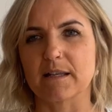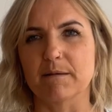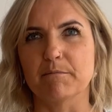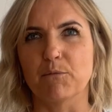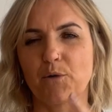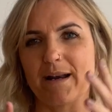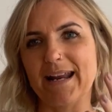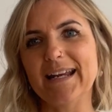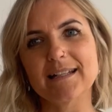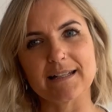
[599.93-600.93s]
the more
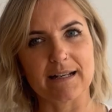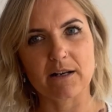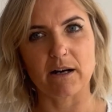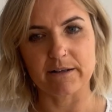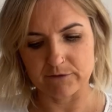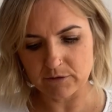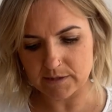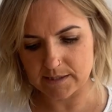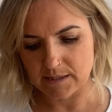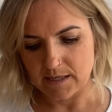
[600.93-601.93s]
neat it kind of
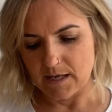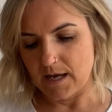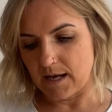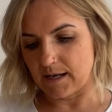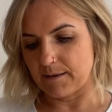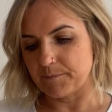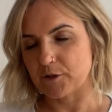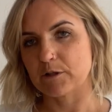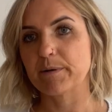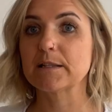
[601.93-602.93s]
looks.
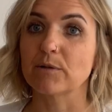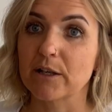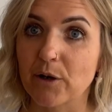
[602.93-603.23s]
So it depends what you're